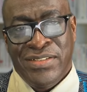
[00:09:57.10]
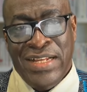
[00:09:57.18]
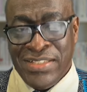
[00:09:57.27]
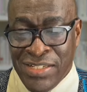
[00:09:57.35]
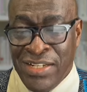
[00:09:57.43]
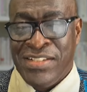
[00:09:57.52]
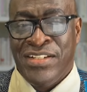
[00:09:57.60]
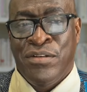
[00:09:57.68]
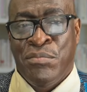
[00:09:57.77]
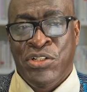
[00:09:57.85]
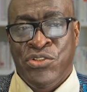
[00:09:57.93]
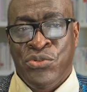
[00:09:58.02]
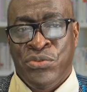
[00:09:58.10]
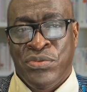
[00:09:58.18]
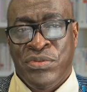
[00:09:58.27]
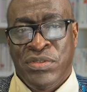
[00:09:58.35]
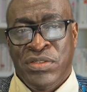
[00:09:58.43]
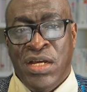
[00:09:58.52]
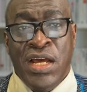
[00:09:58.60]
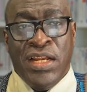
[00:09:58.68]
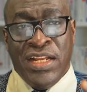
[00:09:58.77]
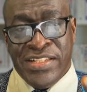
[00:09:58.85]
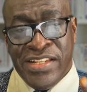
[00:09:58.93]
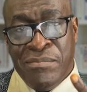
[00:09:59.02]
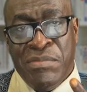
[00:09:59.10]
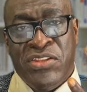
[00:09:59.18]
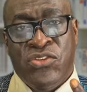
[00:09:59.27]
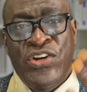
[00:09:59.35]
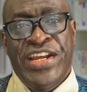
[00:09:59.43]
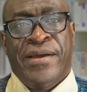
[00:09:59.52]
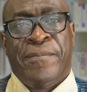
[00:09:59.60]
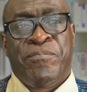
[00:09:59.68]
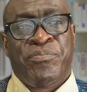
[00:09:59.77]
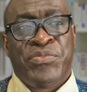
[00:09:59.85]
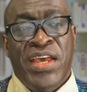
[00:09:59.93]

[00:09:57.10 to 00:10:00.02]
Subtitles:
That's lesson number two. Lesson number three,